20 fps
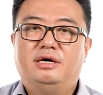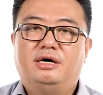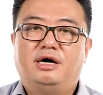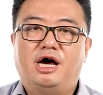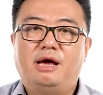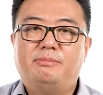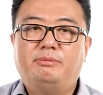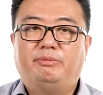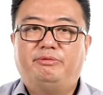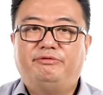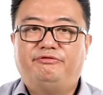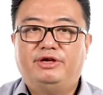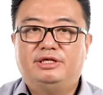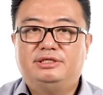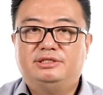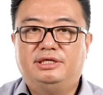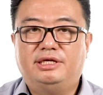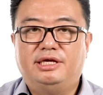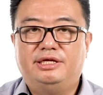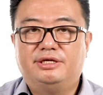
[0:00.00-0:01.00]
I'm a
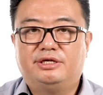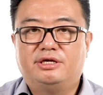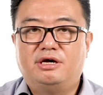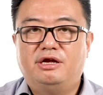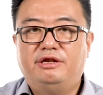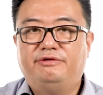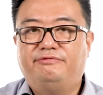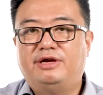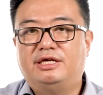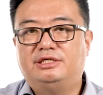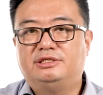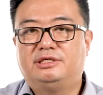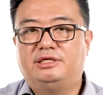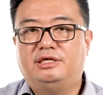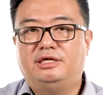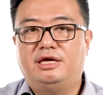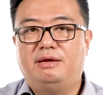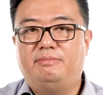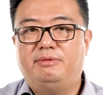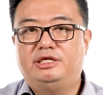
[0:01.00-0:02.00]
professor in the
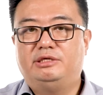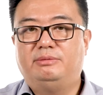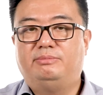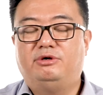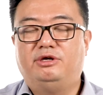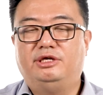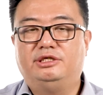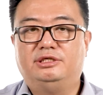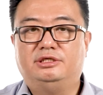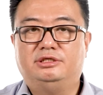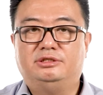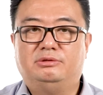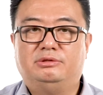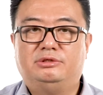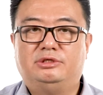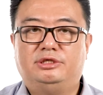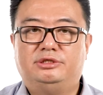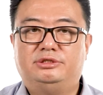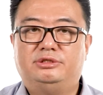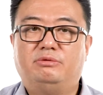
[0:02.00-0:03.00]
Cardiovascular and Metabolic
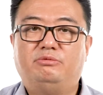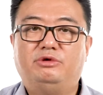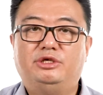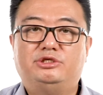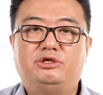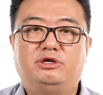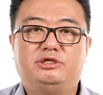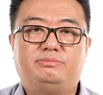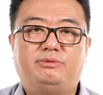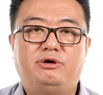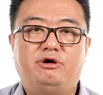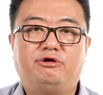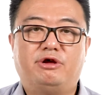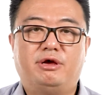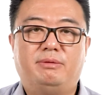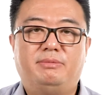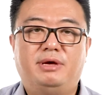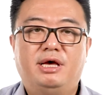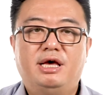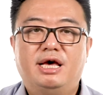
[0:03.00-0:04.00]
Disorders Research
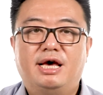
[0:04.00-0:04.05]
Program